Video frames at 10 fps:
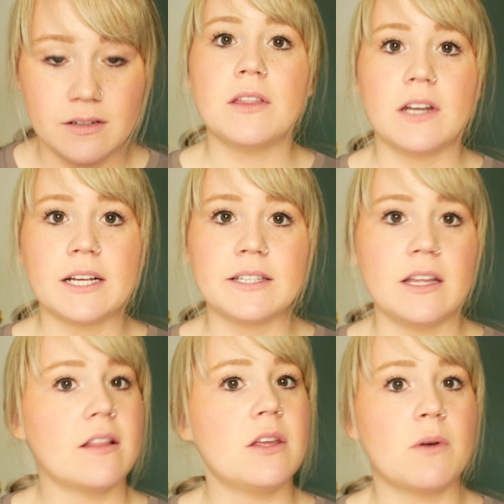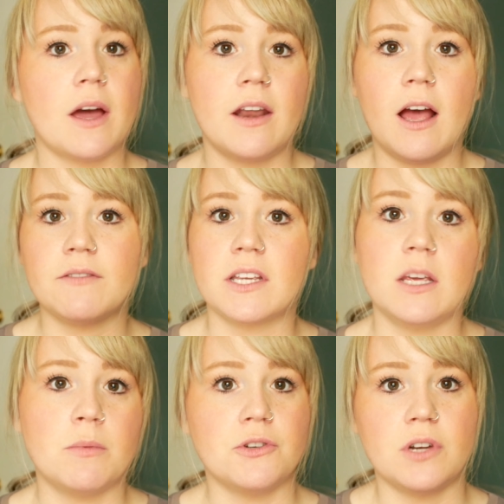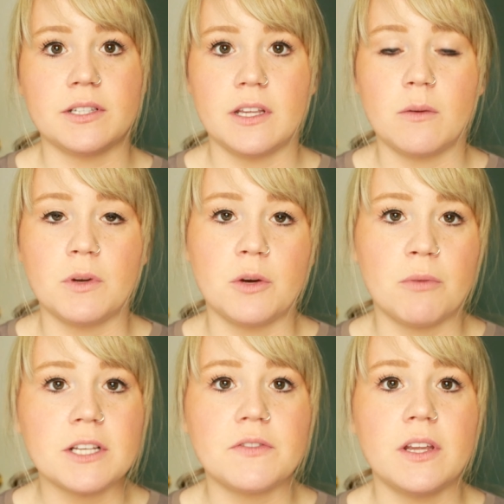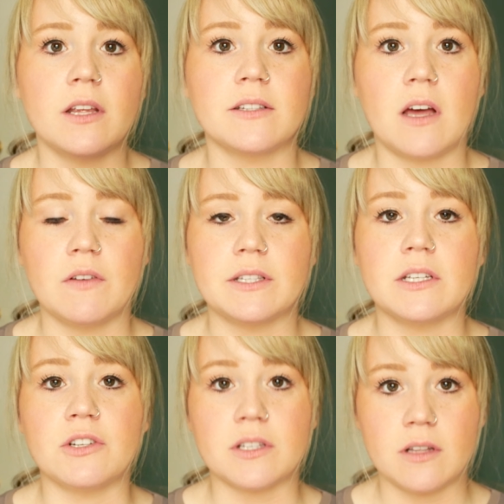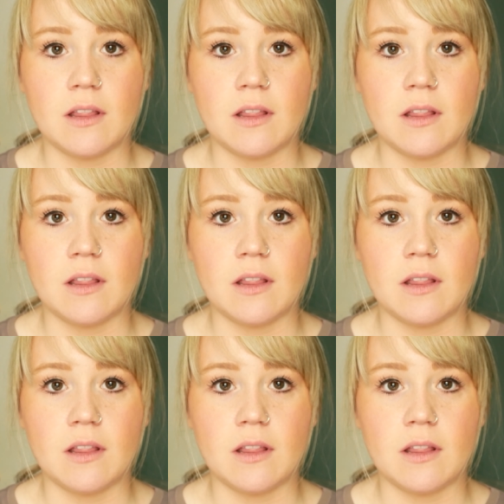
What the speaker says: The next thing that you kind of have to keep addressing when you're breastfeeding is obviously just the